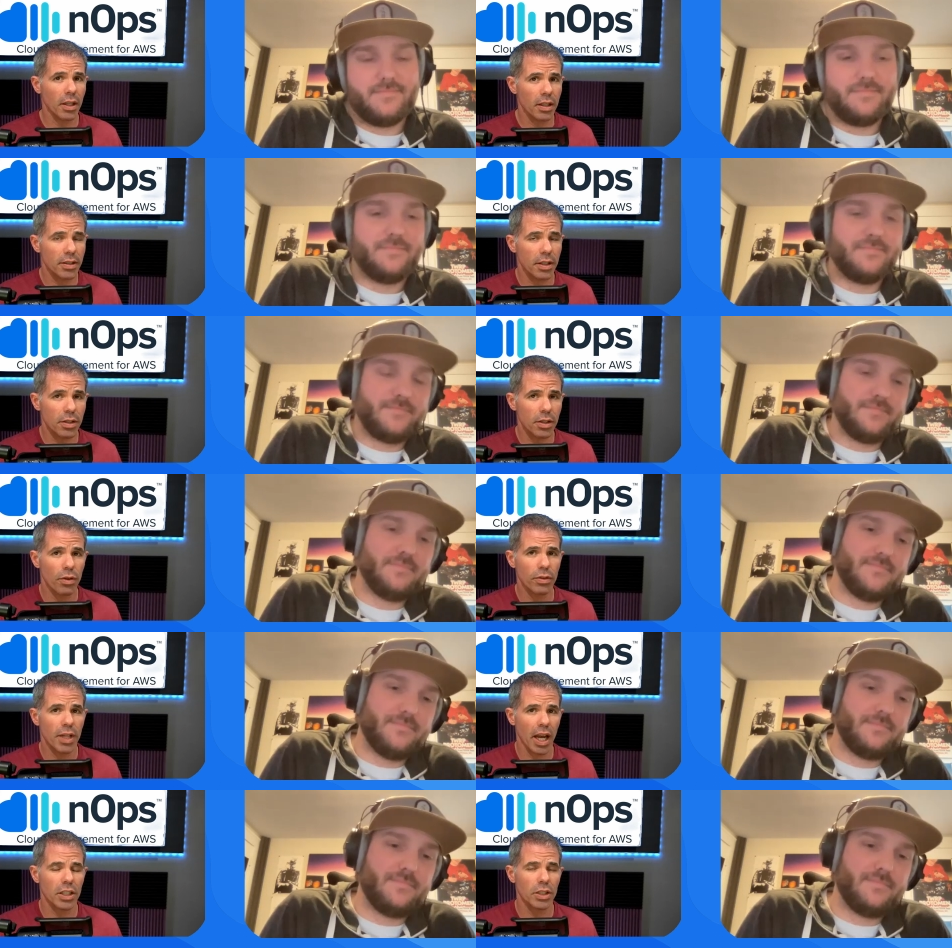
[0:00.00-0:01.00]
Speaker 1: the
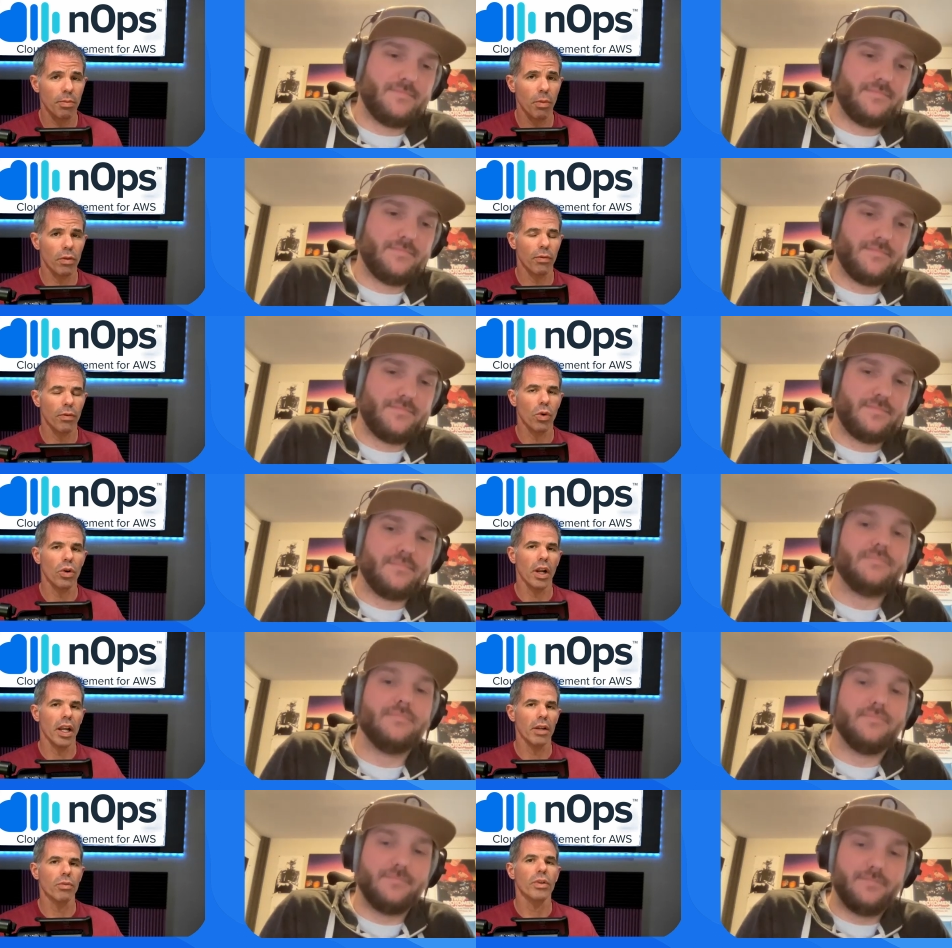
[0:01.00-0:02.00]
EC2 dashboard
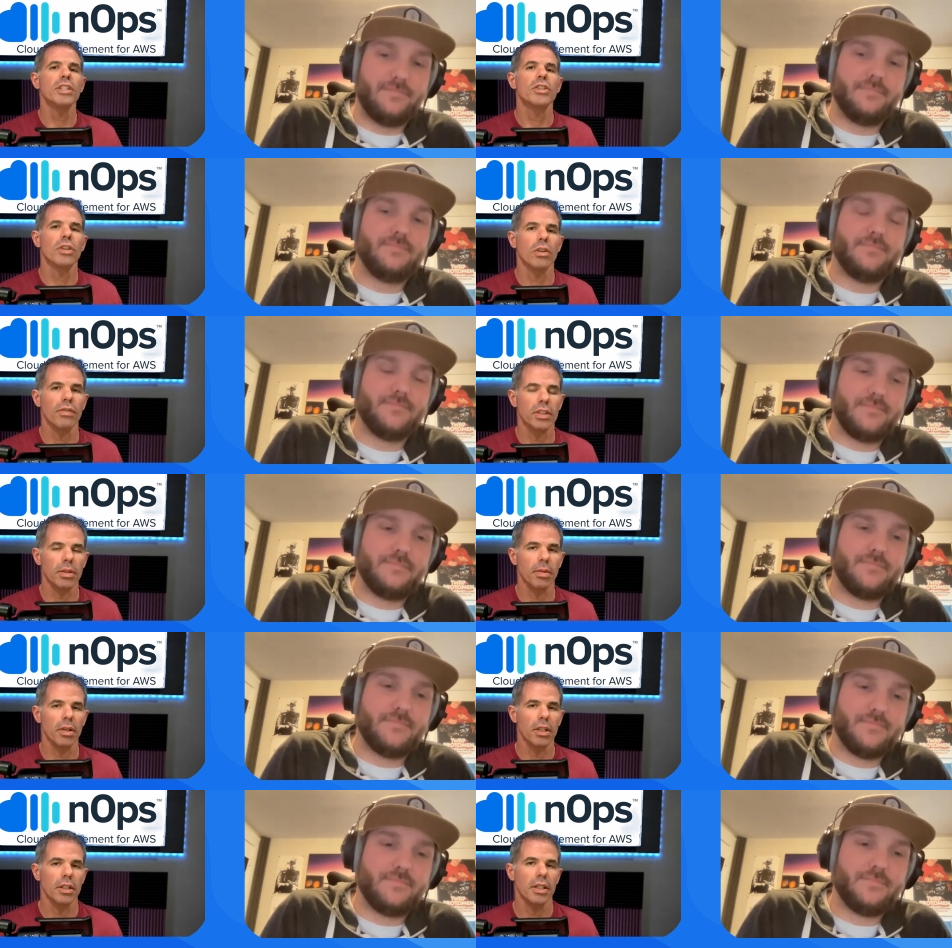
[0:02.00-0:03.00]
for a regional
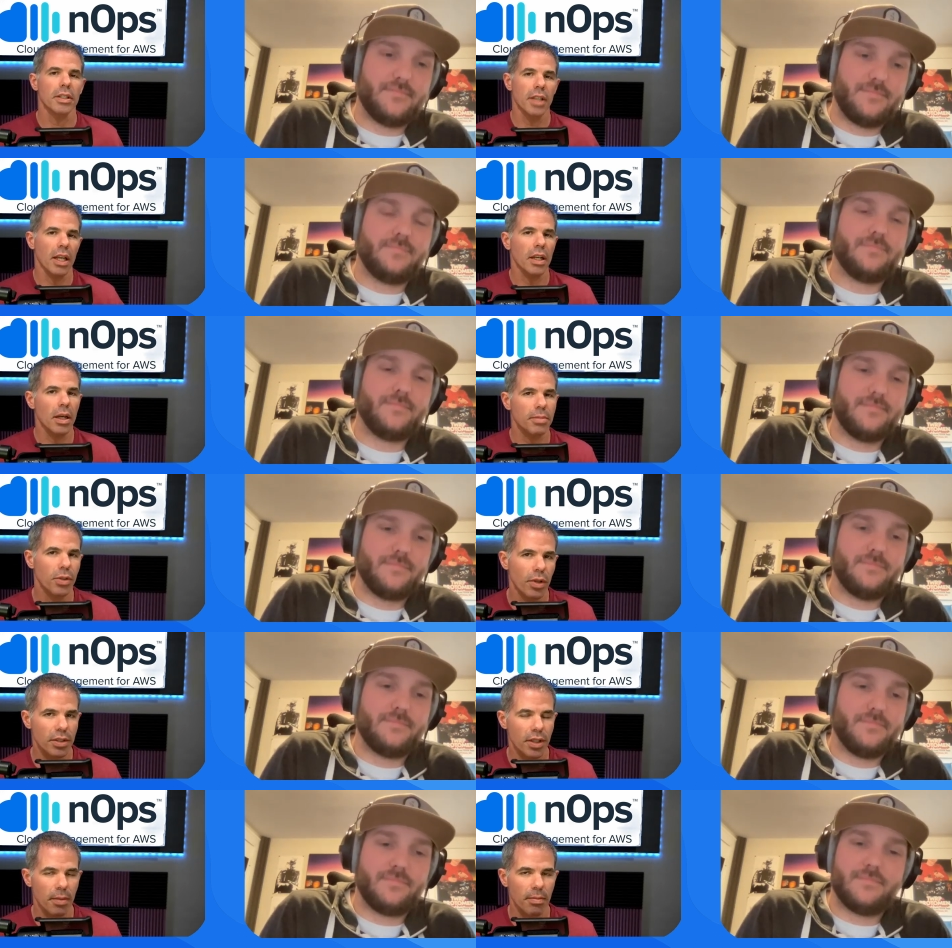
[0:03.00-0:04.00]
visibility. Does NOPS do
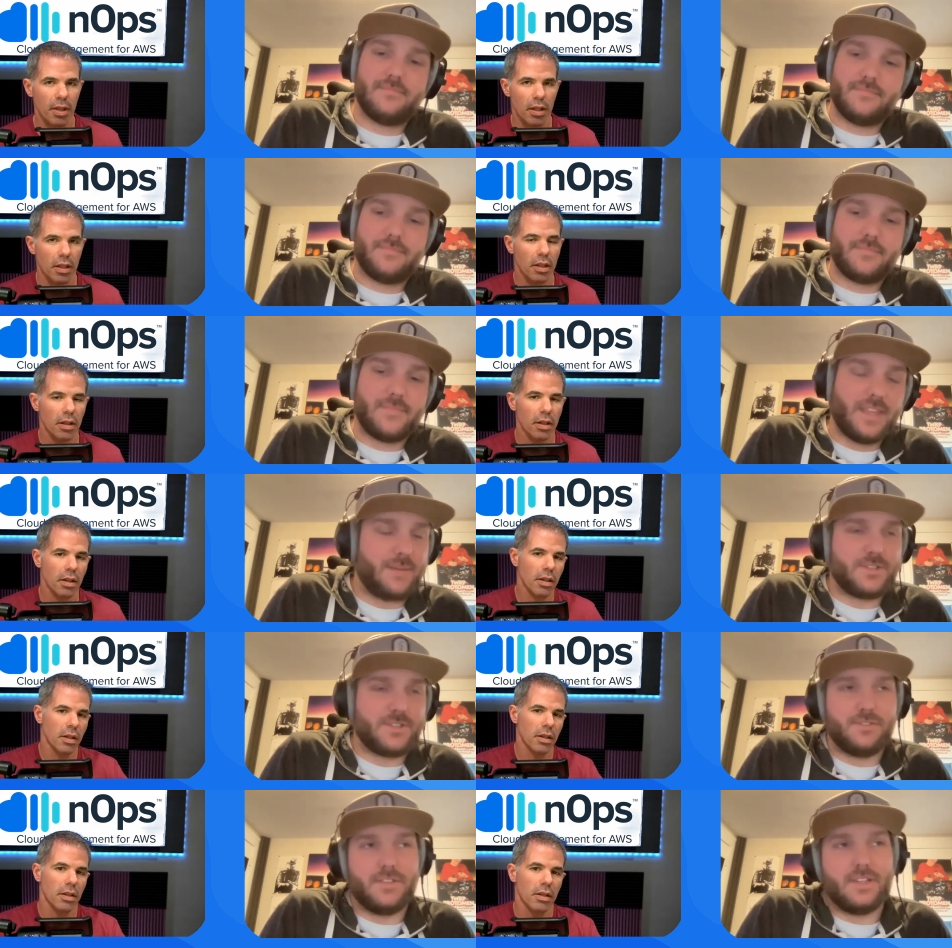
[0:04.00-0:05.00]
the same thing?
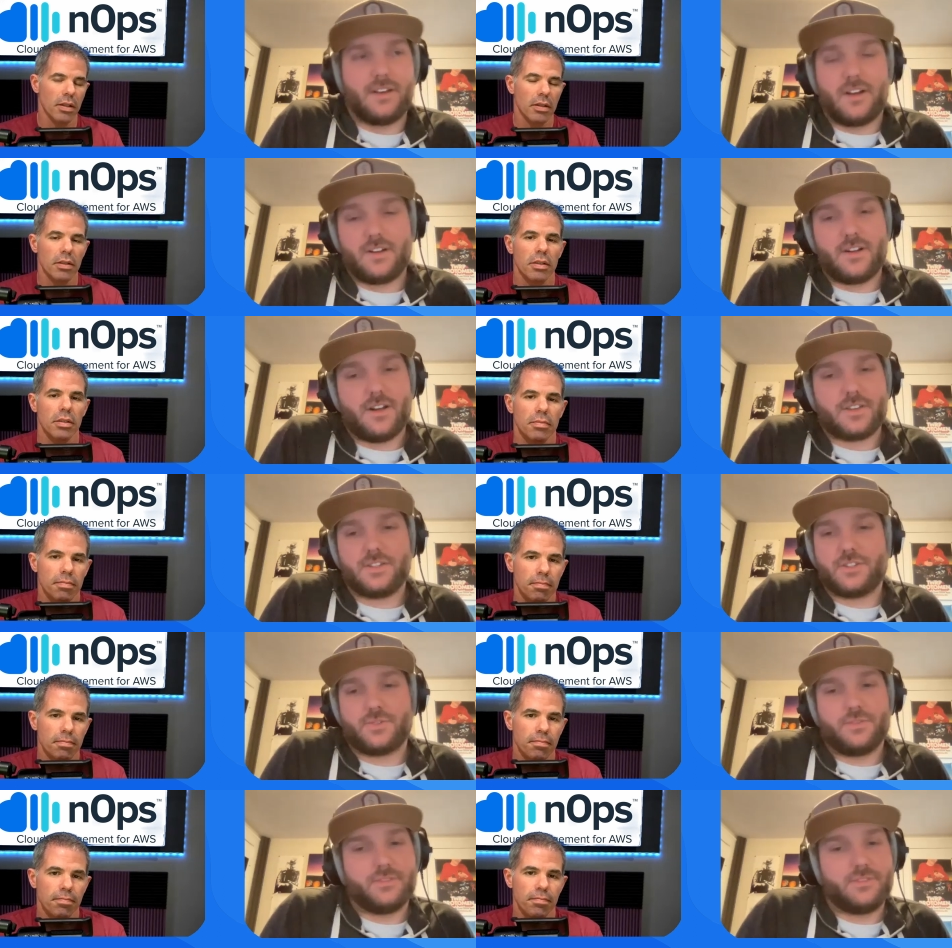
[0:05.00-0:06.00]
Speaker 2: Absolutely. Our cost
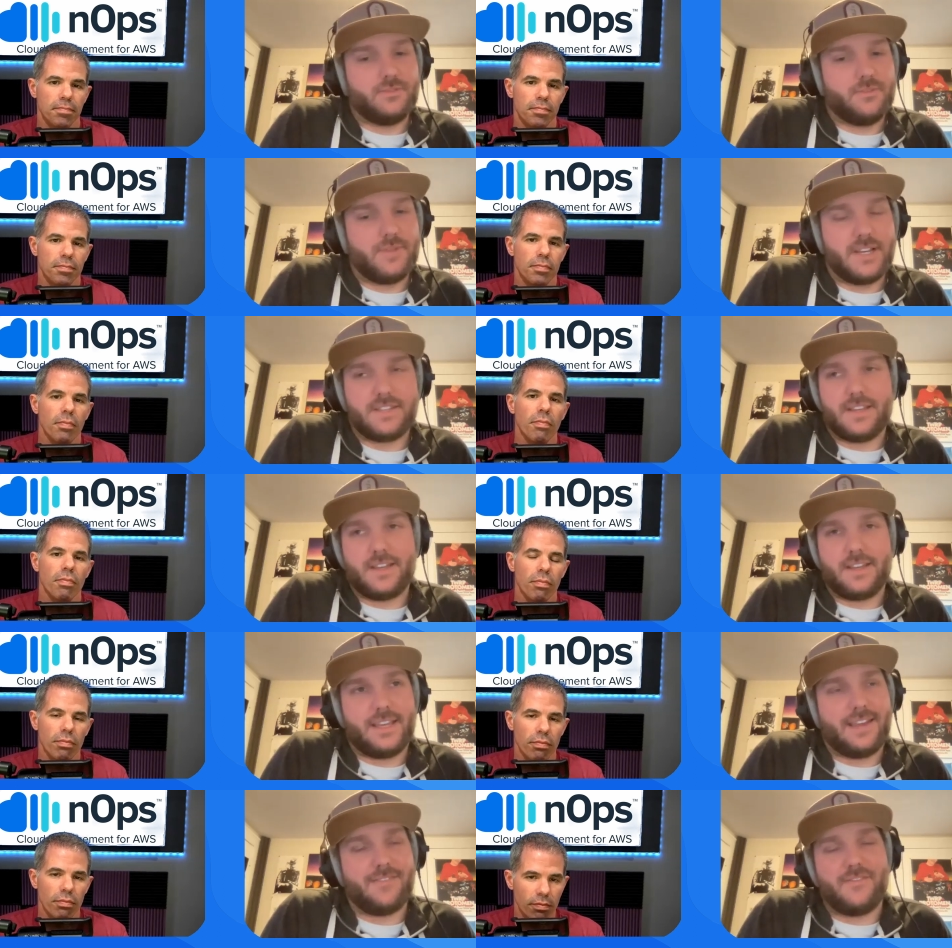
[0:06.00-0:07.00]
control tool makes that,
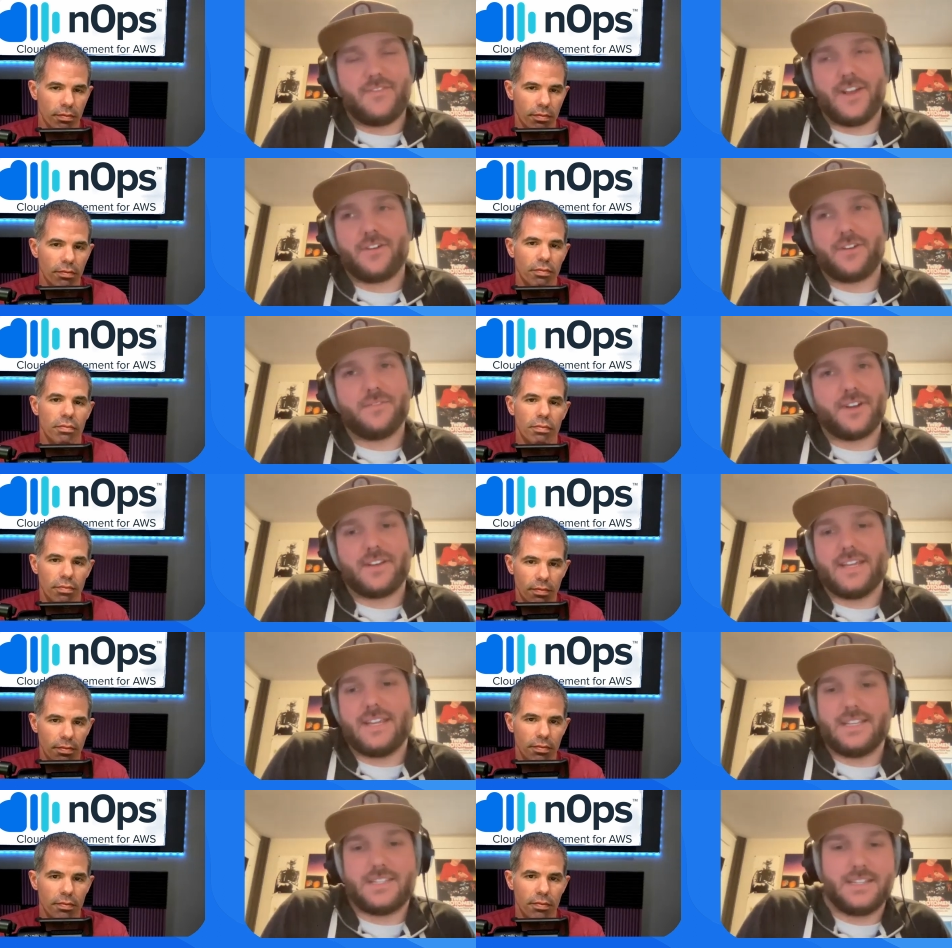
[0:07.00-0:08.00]
again, very, very
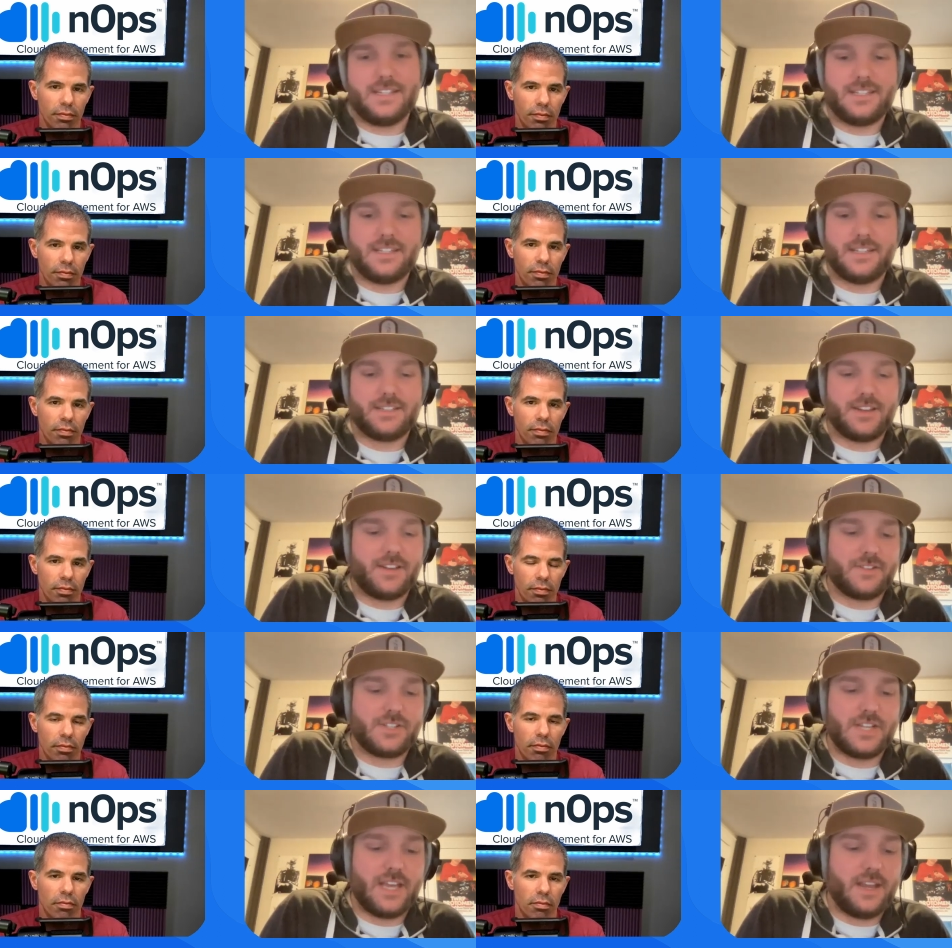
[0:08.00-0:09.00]
easy to, to
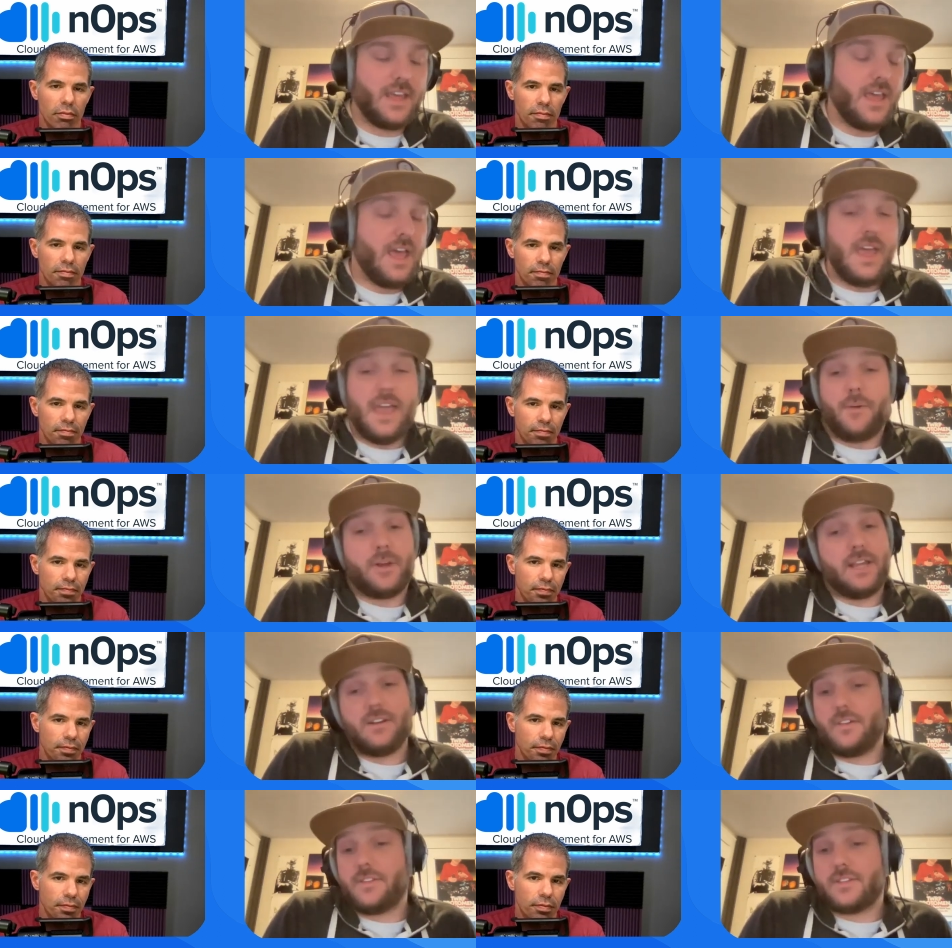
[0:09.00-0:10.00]
understand. And we're getting
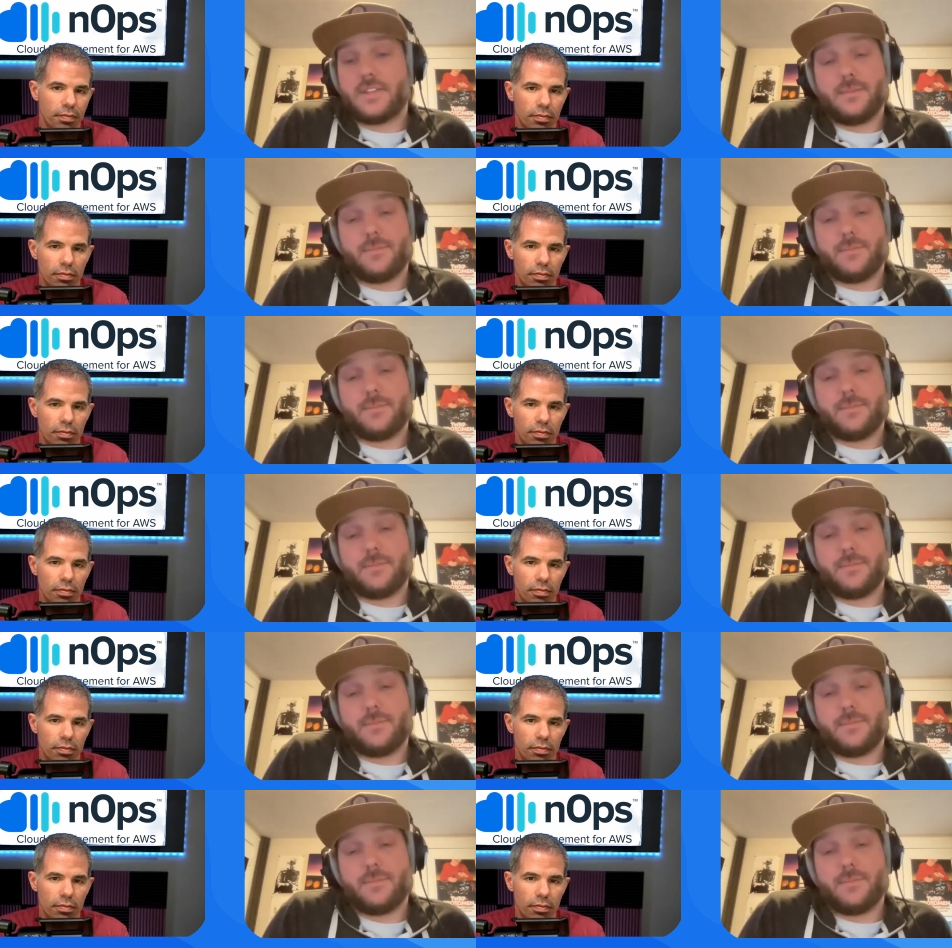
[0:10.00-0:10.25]
all the same